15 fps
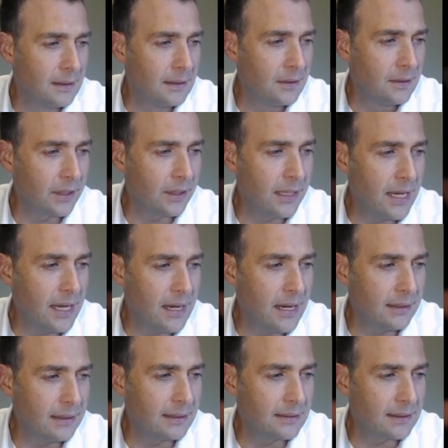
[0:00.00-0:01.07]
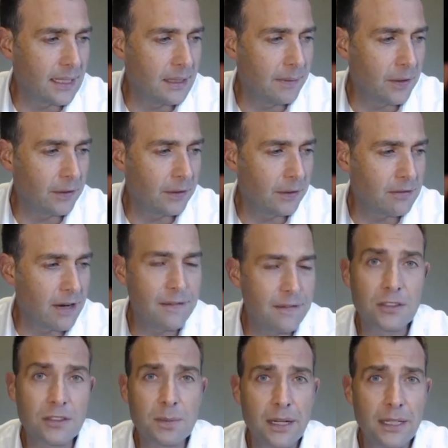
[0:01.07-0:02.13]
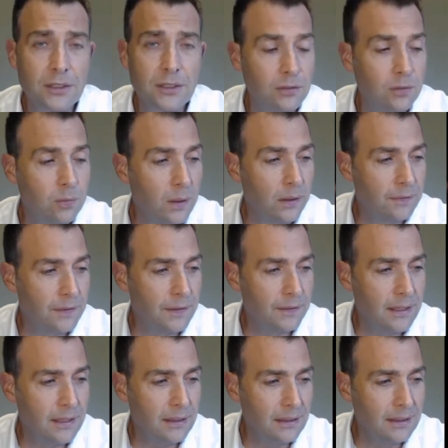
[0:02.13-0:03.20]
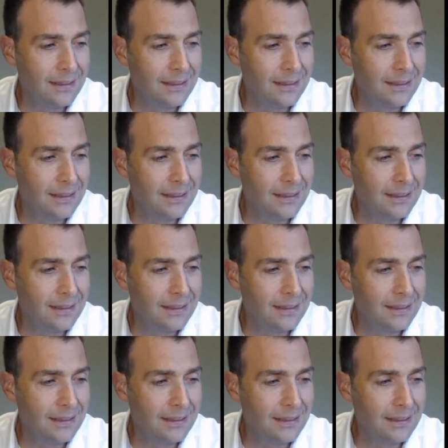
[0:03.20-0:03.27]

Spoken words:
So here, let's say we've got the reference price of 150.